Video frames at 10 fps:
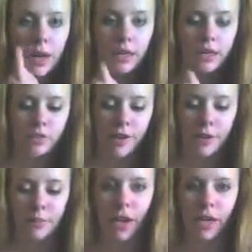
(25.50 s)
about is
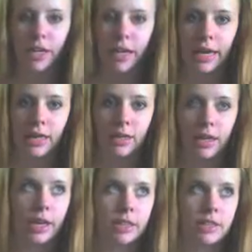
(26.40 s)
Fred Meyer, and
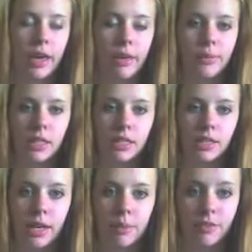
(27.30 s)
like I said, this
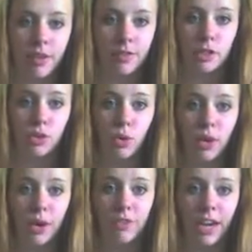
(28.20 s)
is like my favorite
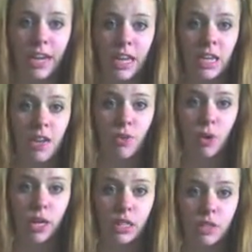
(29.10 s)
store. I've got a nickname
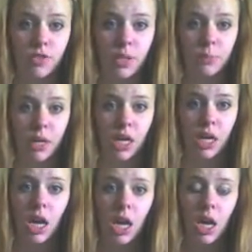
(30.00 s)
for it. It's FRD
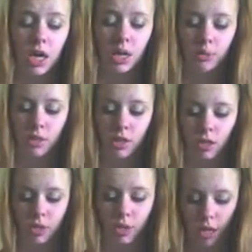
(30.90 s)
MYR,
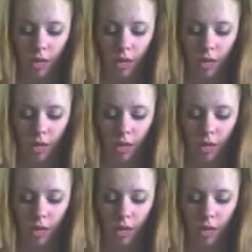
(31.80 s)
so